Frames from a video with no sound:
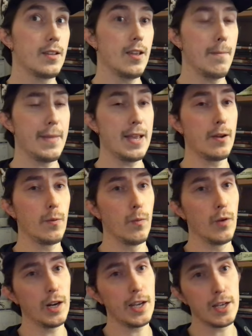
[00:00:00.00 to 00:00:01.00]
it being
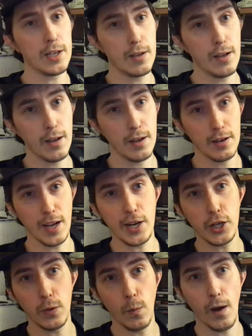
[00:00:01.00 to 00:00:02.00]
released
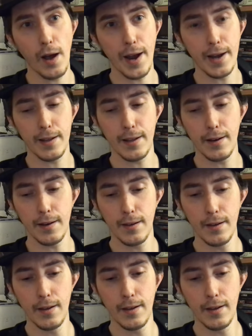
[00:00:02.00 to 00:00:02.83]
nationwide and